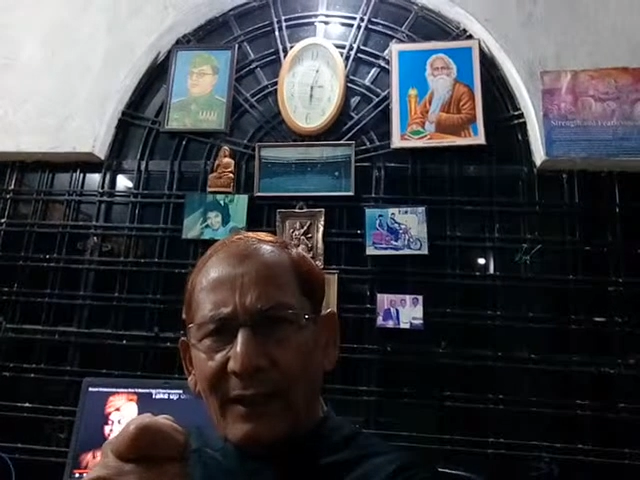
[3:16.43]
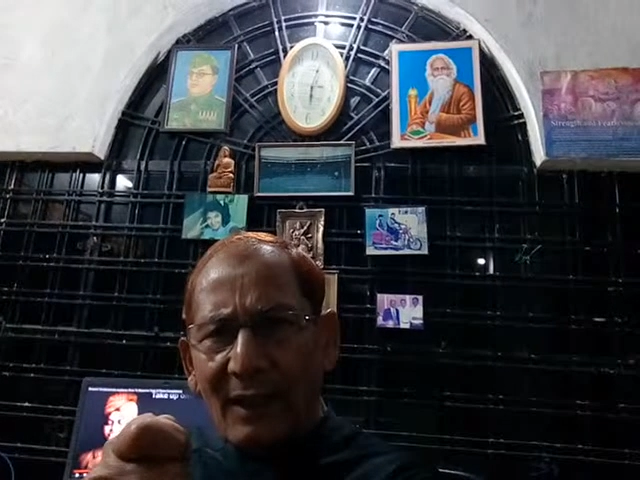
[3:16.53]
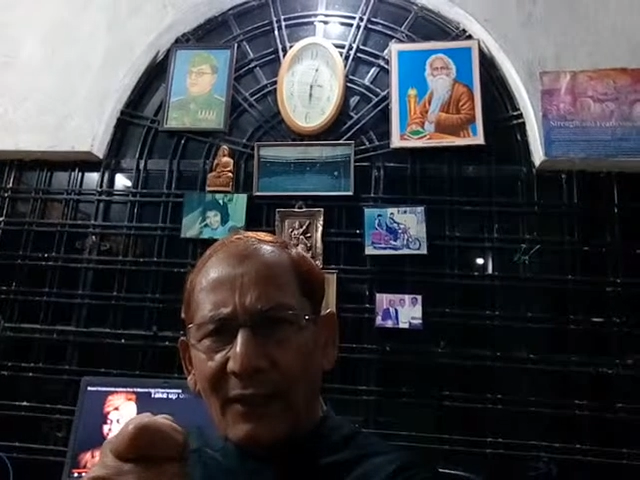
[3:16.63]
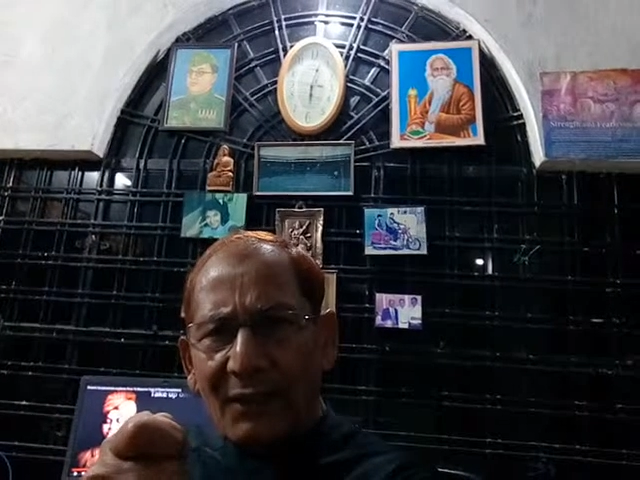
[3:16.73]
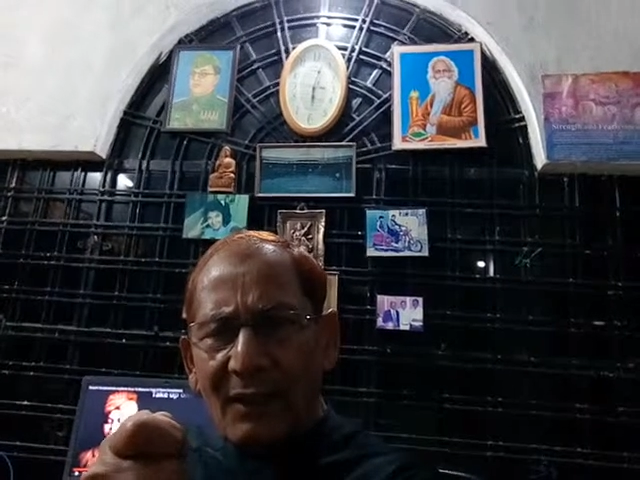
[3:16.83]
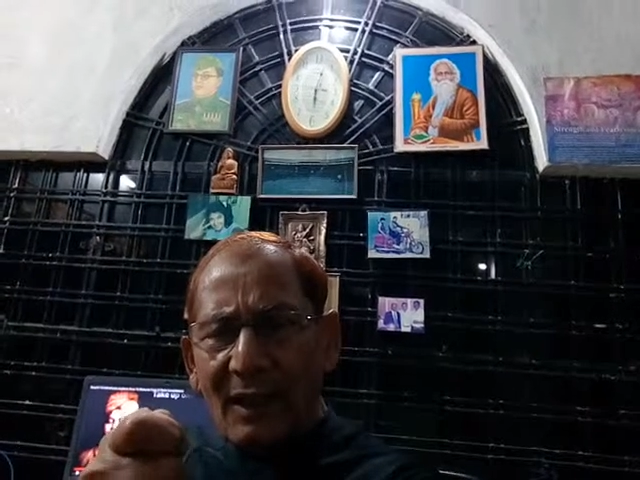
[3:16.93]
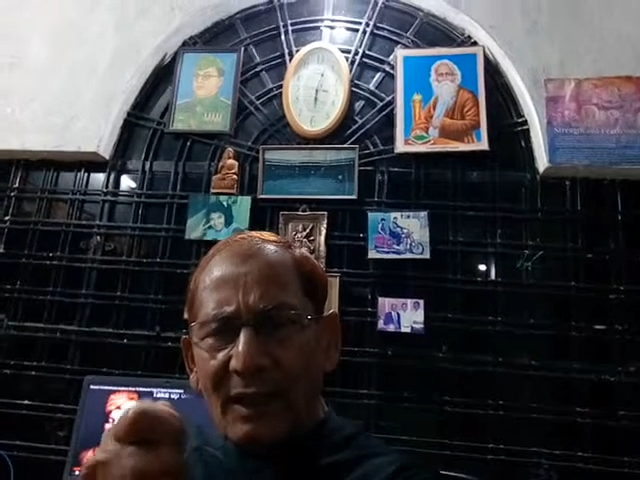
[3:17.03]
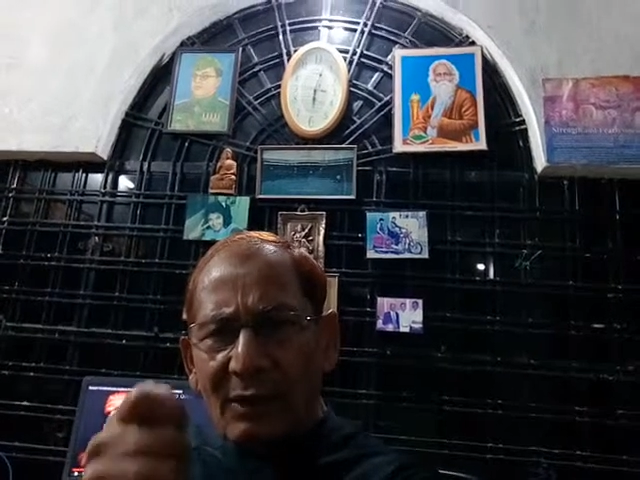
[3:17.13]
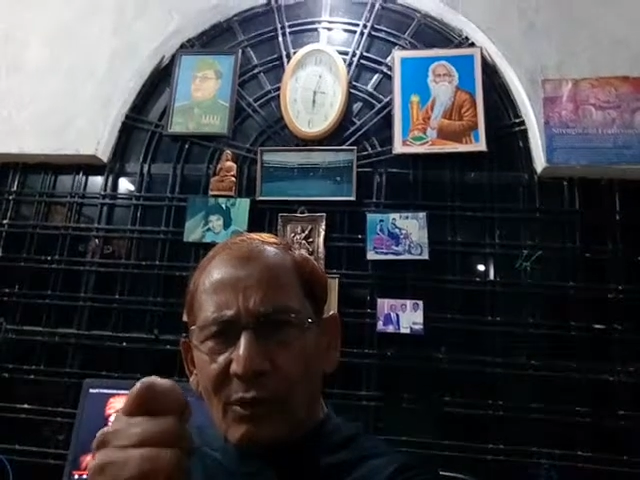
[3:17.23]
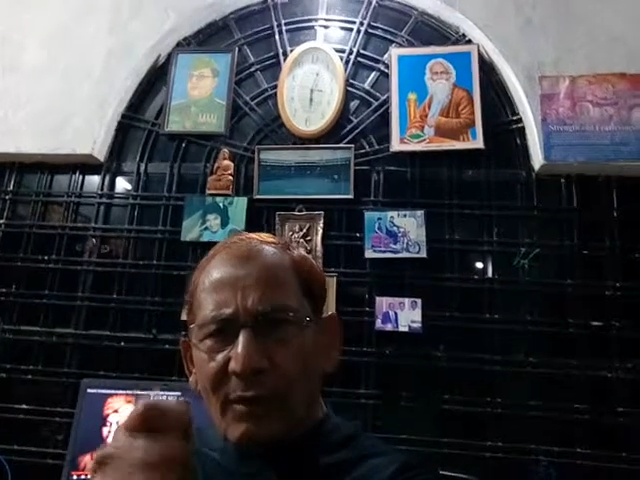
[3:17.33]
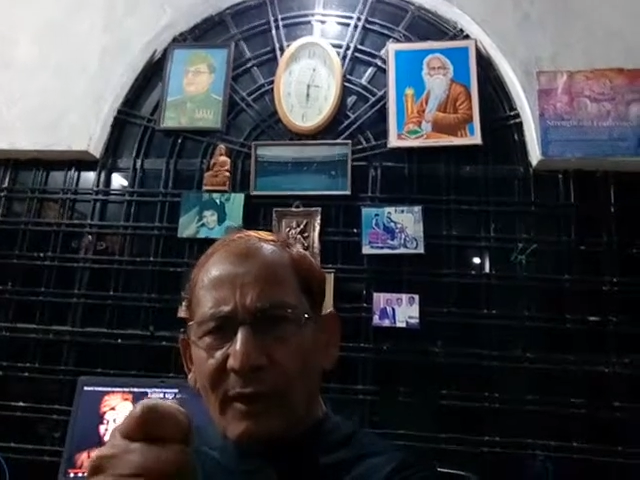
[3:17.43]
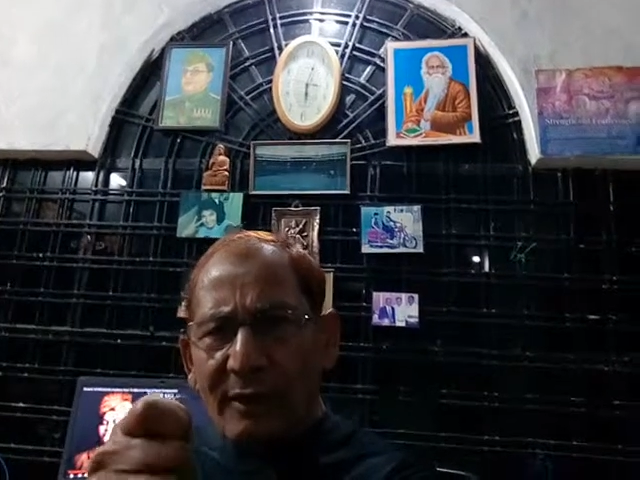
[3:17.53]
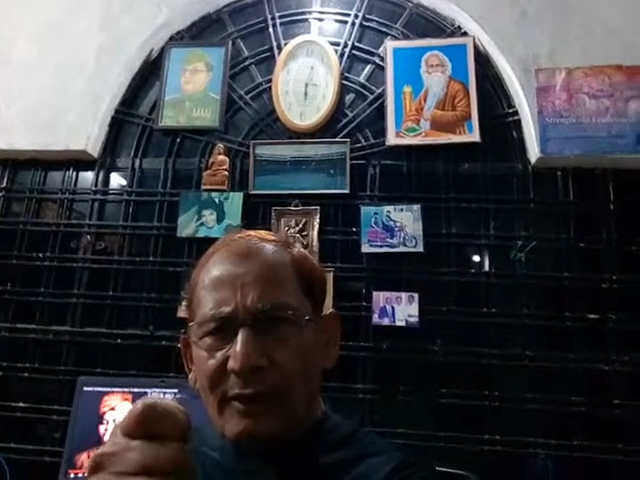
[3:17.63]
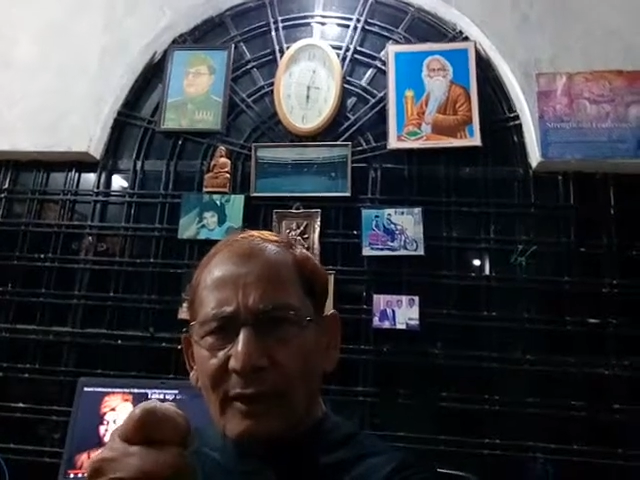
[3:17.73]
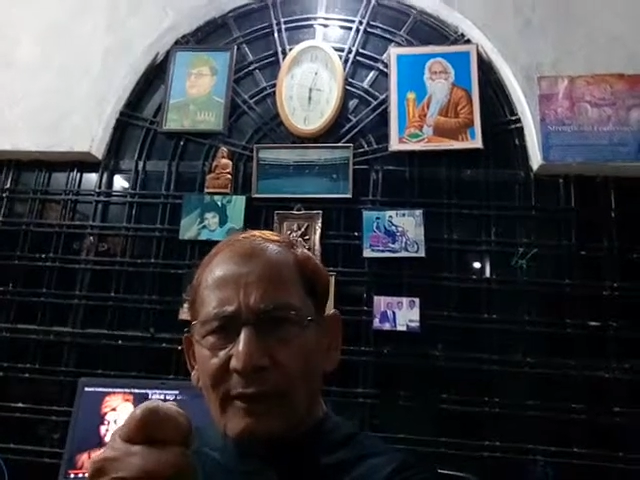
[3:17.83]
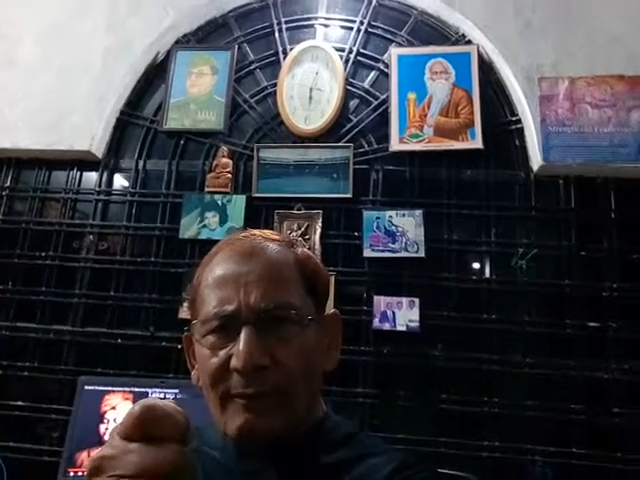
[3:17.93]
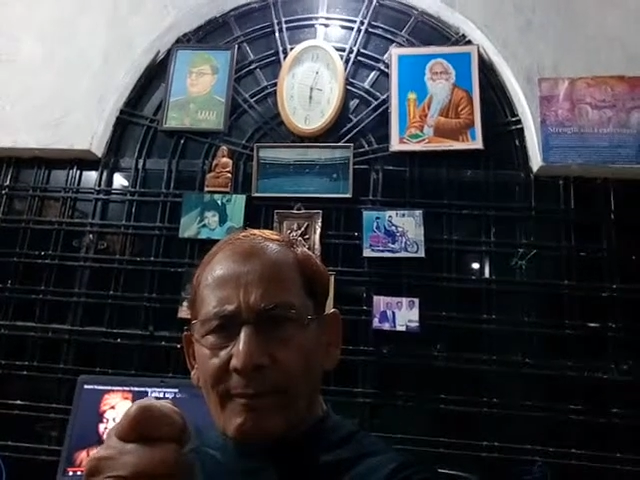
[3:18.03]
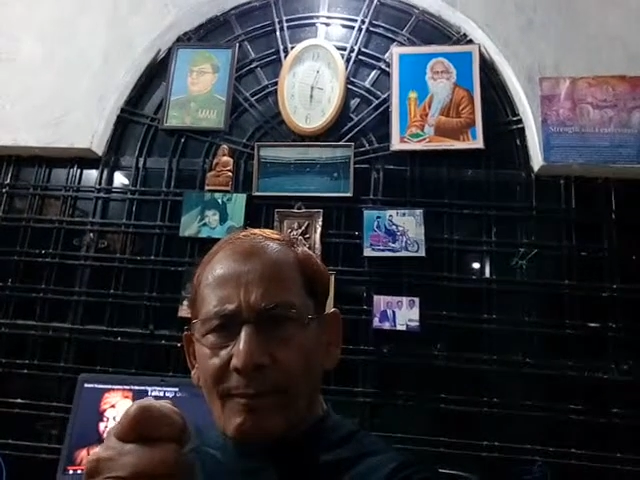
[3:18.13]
is universal.